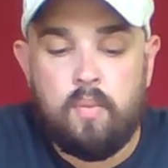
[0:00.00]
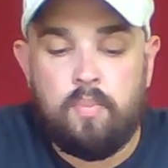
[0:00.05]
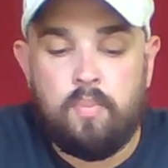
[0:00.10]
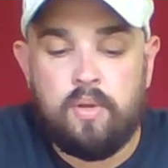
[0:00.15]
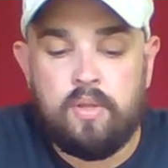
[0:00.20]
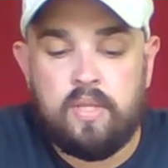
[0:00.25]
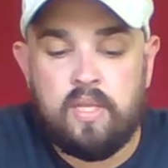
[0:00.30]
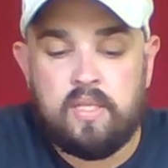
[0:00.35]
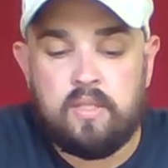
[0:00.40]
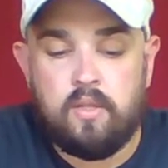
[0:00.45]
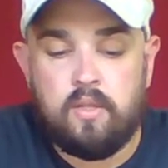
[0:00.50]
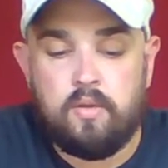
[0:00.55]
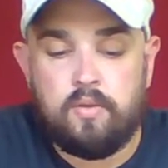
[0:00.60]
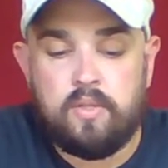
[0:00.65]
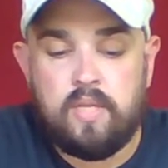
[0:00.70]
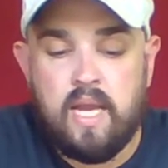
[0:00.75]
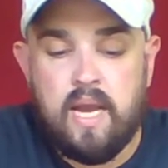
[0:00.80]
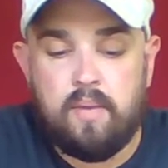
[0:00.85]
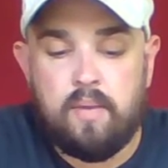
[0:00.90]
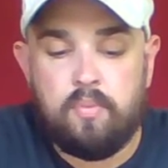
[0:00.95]
But these little
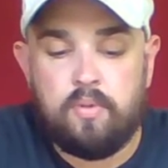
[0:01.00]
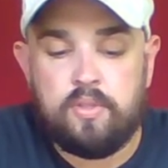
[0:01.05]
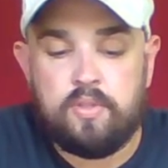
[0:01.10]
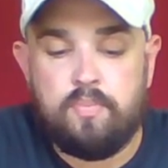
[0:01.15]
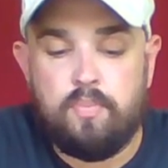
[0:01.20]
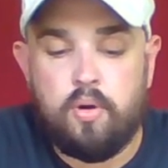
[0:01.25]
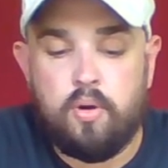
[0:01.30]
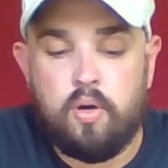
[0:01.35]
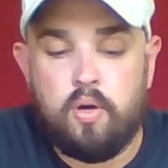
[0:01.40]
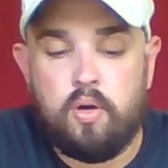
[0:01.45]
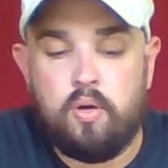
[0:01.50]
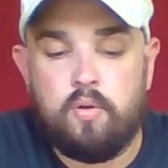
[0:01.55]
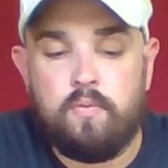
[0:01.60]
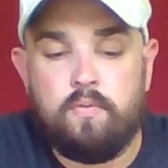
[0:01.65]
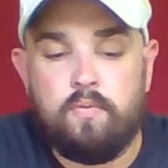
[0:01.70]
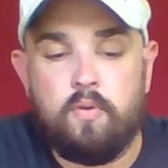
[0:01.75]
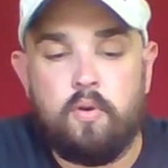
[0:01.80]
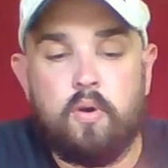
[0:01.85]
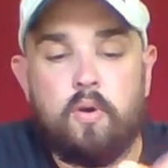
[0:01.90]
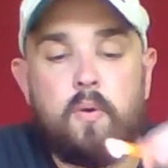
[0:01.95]
tablets burn
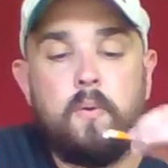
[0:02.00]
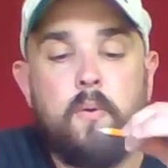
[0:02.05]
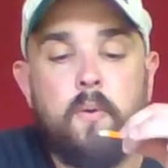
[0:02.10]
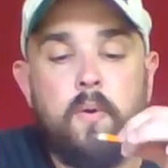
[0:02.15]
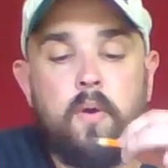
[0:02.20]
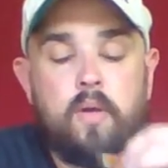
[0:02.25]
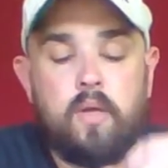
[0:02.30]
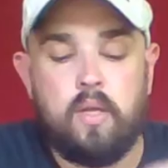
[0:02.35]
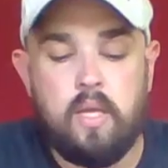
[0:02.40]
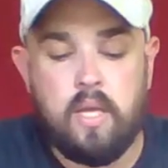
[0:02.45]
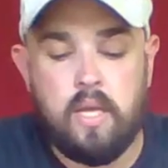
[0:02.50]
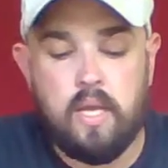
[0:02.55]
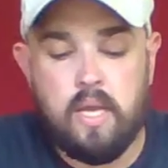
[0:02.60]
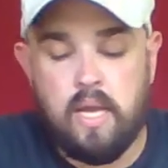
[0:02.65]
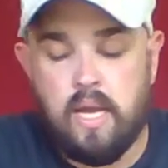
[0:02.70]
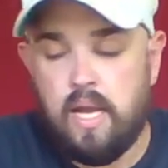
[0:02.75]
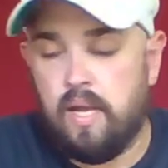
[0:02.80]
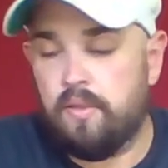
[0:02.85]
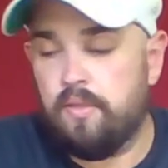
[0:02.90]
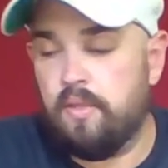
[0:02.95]
for,
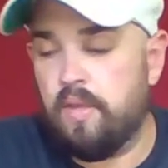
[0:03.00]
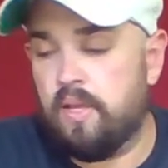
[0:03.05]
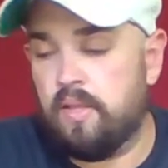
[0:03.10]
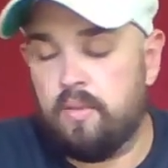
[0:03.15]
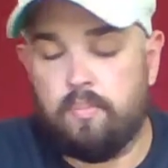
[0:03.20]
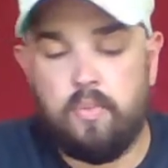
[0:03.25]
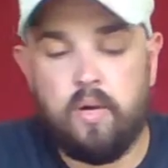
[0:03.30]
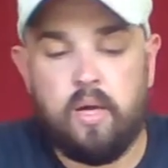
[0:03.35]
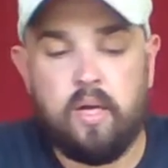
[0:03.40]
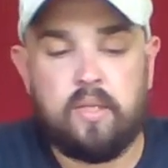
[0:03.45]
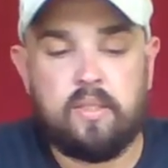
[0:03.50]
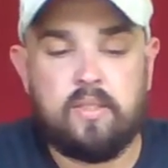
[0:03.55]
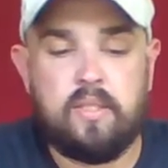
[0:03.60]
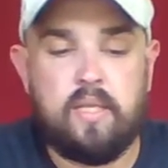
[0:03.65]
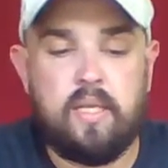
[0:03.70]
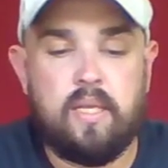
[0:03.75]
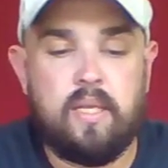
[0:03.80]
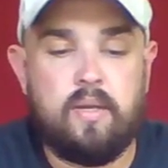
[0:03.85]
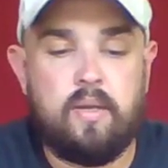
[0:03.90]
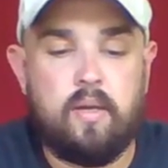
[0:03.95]
I think the box
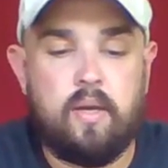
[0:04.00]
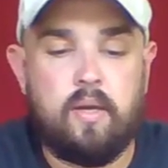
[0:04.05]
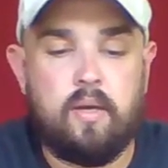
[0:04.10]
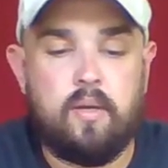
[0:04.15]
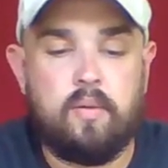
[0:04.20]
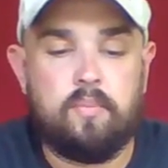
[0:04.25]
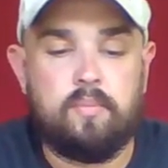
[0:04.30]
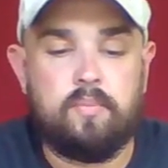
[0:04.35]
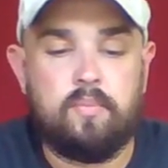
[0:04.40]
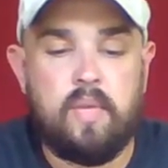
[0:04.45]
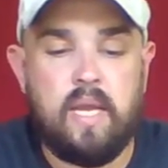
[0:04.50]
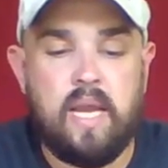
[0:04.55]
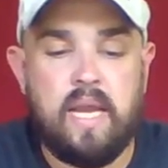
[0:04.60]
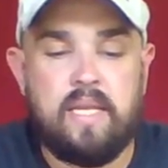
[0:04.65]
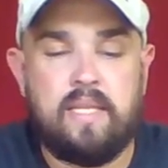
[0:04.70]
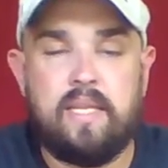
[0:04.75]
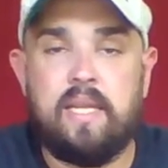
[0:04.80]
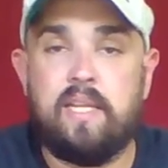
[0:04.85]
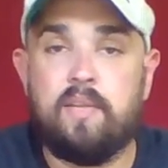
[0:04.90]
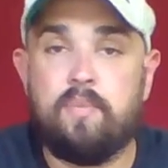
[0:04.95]
said
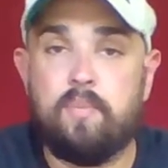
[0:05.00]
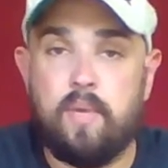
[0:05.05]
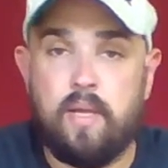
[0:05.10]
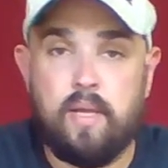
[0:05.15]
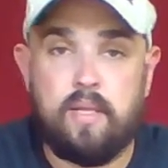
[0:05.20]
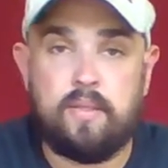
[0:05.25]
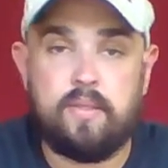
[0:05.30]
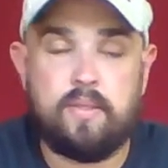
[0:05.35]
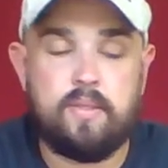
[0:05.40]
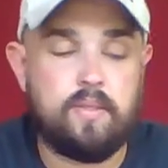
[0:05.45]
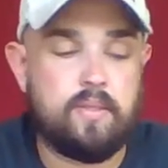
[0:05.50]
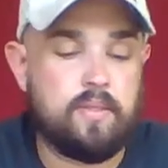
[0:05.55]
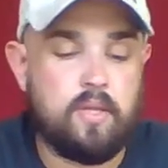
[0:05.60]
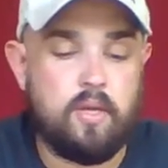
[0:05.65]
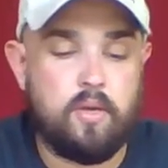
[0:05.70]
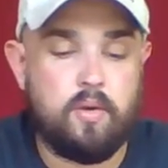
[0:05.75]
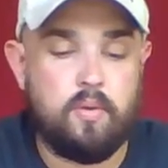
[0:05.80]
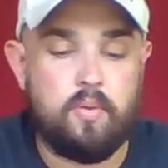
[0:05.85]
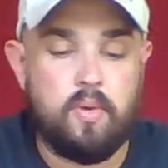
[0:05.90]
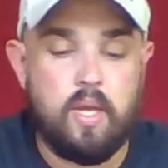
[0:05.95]
18 minutes.
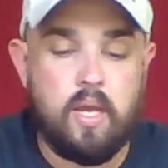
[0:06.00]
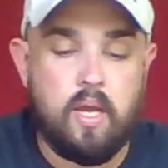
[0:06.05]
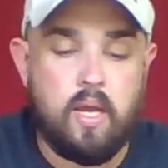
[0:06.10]
So